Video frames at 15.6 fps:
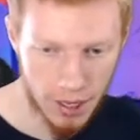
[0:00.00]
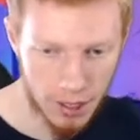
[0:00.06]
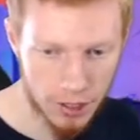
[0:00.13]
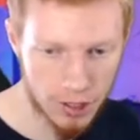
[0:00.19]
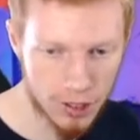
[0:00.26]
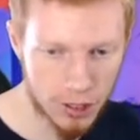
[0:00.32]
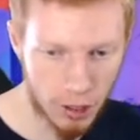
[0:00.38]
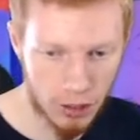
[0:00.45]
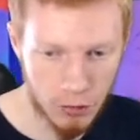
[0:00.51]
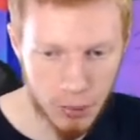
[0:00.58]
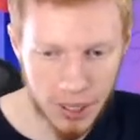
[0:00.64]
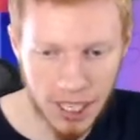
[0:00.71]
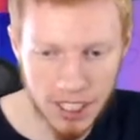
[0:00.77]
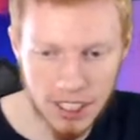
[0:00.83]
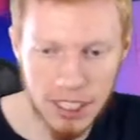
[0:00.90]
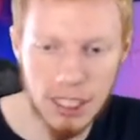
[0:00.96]
So if we
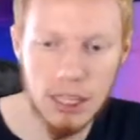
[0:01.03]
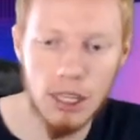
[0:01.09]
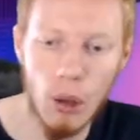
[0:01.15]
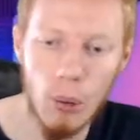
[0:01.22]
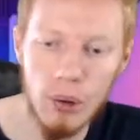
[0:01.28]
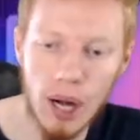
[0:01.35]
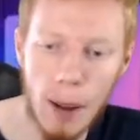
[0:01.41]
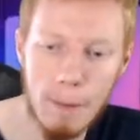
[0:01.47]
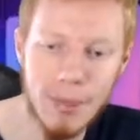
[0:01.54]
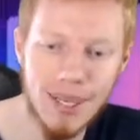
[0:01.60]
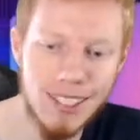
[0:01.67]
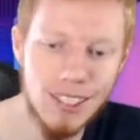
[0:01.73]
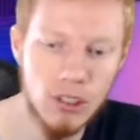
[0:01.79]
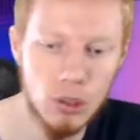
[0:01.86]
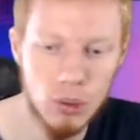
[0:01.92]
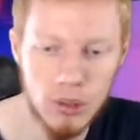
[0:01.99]
can actually load up
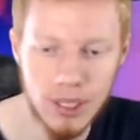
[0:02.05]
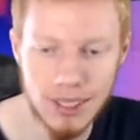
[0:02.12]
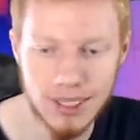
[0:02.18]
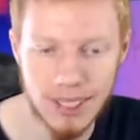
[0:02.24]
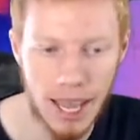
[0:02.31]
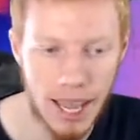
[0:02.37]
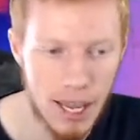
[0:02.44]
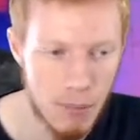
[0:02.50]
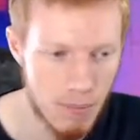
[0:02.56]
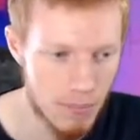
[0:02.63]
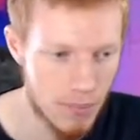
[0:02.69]
into this game.